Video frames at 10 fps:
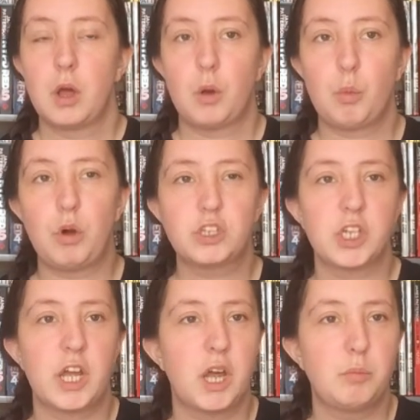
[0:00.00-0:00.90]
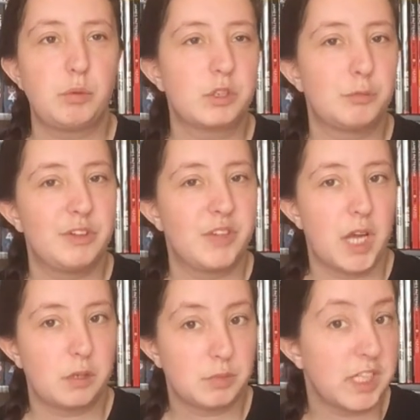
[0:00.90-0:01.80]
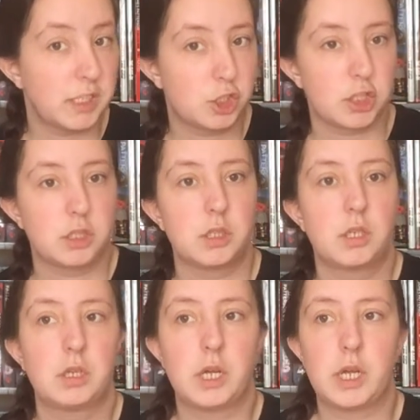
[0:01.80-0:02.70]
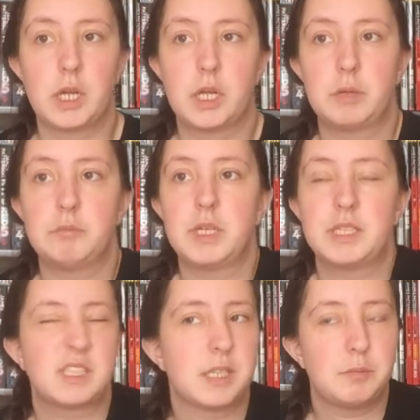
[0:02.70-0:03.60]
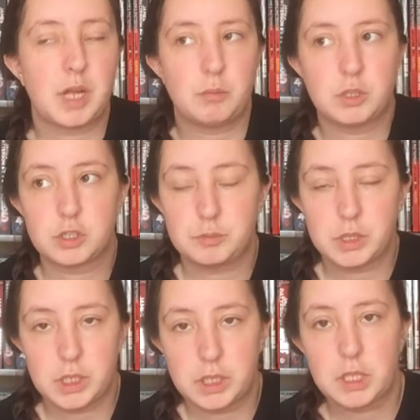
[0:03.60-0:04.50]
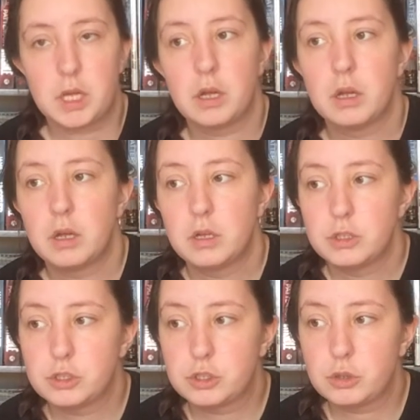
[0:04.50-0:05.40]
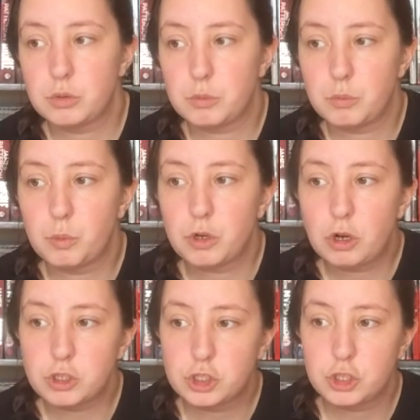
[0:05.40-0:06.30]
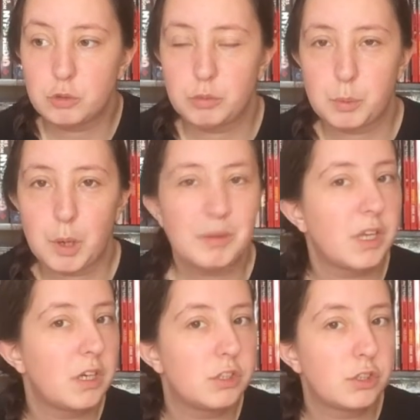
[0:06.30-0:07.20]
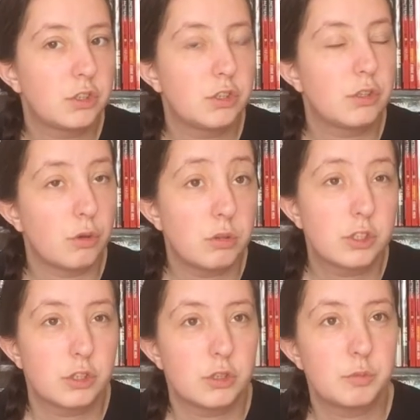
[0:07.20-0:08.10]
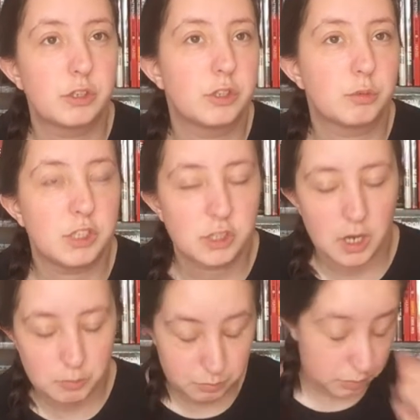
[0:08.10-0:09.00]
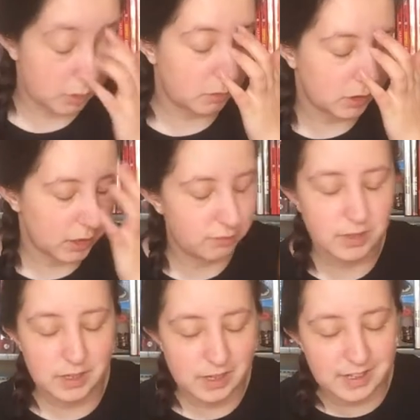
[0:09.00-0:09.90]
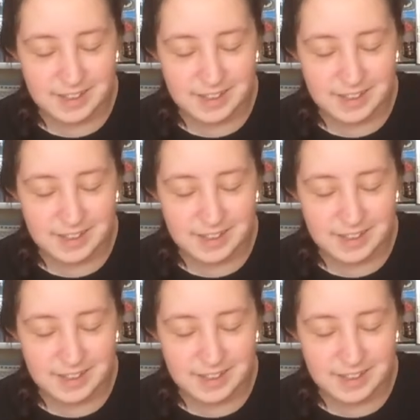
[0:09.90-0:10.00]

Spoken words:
watch a book to movie adaptation at the same time or something like that. So we're not sure. We're probably going to do those 2 because we chat pretty much every day.